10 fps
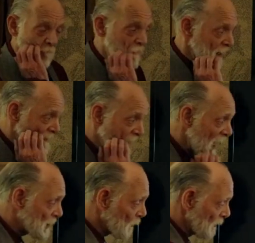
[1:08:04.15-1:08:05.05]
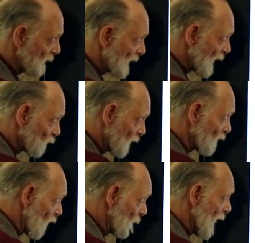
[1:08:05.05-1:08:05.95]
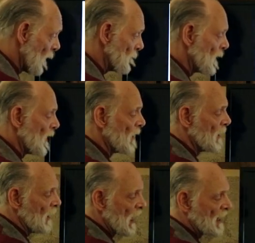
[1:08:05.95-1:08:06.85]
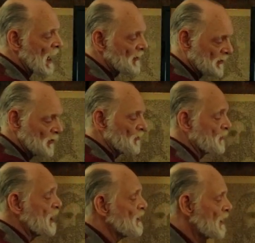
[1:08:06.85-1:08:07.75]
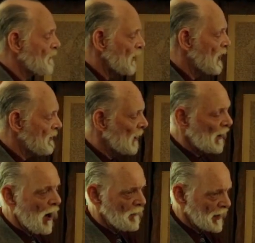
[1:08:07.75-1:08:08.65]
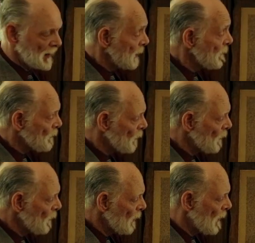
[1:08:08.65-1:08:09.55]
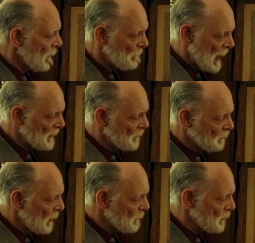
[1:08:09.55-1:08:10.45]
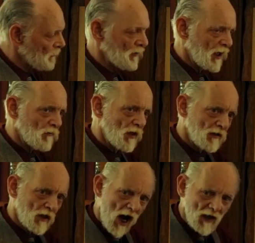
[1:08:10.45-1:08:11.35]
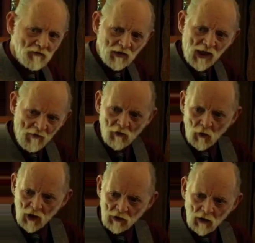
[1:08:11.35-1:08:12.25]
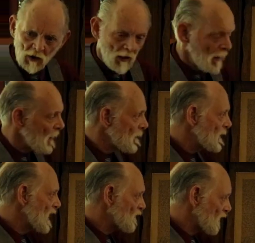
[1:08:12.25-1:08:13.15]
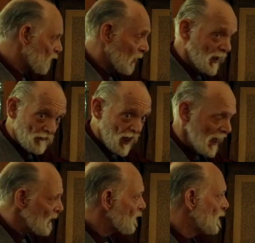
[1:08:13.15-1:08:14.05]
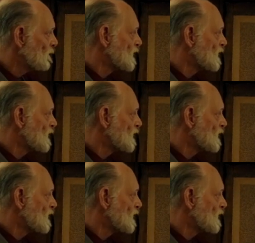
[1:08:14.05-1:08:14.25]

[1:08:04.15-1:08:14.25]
But that's what, that's what it's all about. And I, you see this in all the Hebrew manuscripts. You see it written constantly everywhere this is what it says.